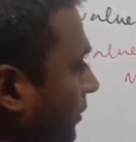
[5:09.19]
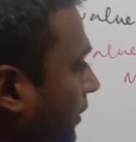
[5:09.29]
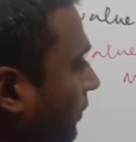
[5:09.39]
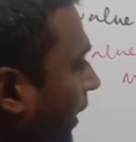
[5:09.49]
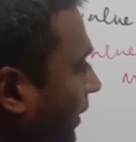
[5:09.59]

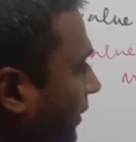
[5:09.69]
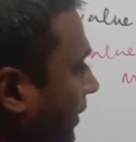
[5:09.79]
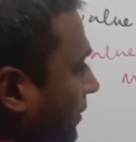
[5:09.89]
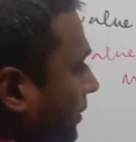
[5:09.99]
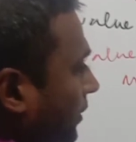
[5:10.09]
divide
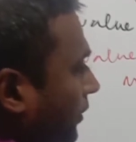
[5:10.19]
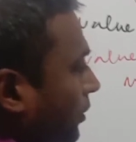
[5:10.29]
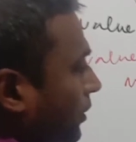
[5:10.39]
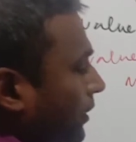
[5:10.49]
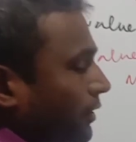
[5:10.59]
this, we
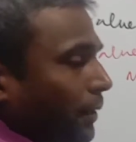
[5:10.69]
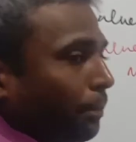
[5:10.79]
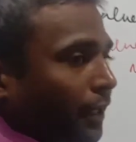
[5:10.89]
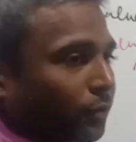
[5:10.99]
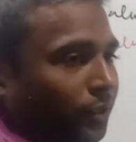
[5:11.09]
know that
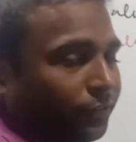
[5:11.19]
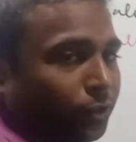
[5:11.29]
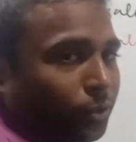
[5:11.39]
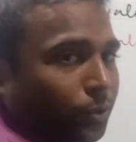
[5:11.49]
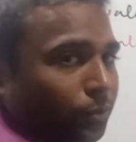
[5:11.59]

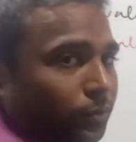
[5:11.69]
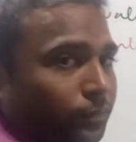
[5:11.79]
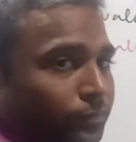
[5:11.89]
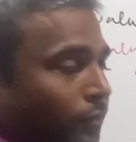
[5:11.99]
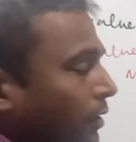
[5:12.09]
3.142.
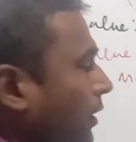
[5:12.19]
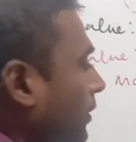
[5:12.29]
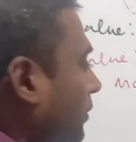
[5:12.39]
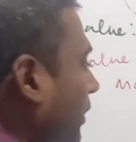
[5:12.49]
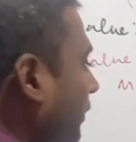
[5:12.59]

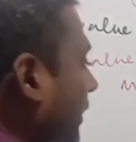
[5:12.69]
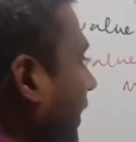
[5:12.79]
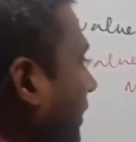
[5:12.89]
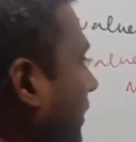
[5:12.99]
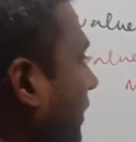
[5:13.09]
So you will
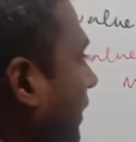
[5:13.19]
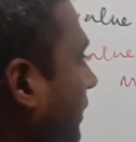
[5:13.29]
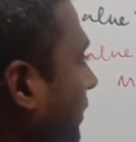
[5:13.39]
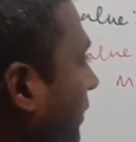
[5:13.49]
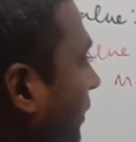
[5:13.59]
get that is